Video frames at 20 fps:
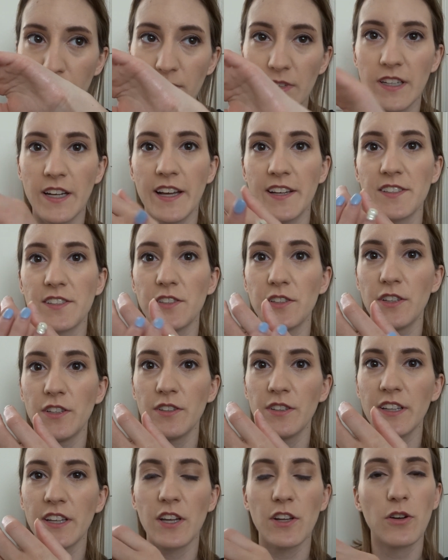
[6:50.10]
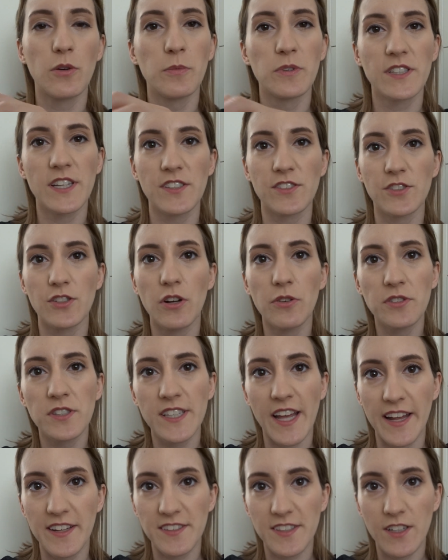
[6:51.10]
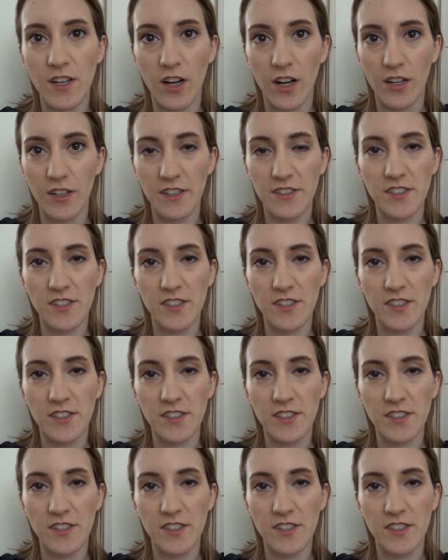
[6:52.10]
it has it almost has no scent at all.